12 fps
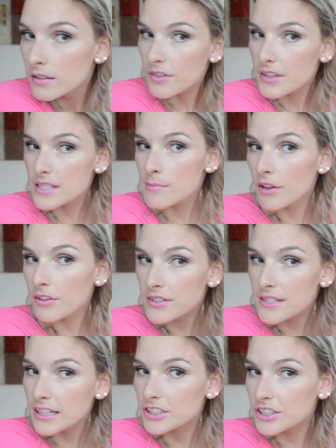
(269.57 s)
The smaller
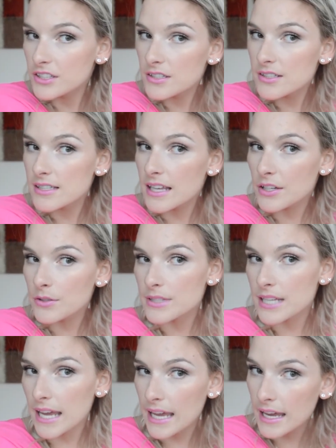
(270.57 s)
sections that you
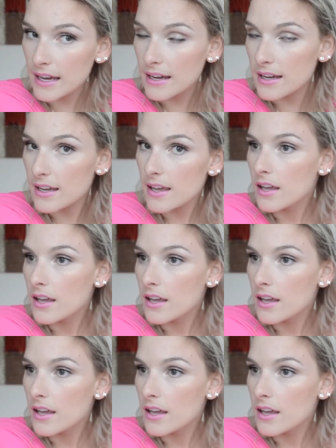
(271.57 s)
take,